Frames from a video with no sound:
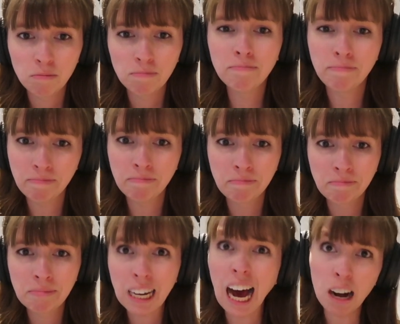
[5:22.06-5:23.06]

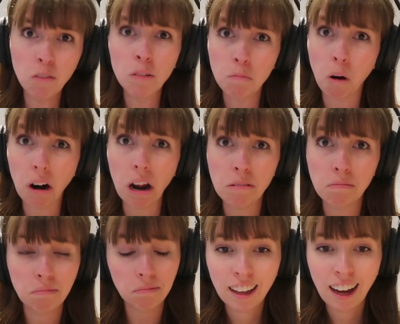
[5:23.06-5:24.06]
Kind of
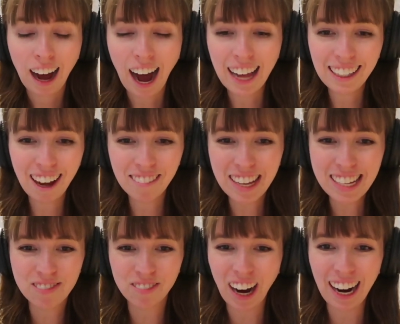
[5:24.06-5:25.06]
important. I love
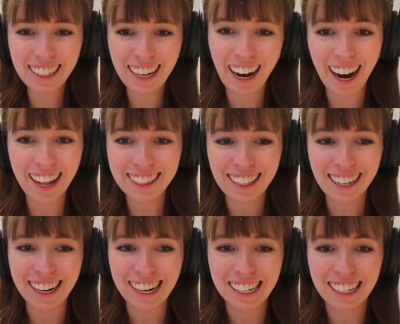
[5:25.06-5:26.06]
this mind card
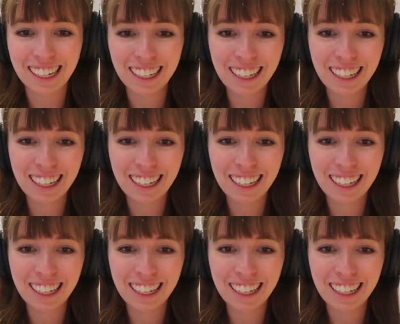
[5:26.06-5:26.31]
thing.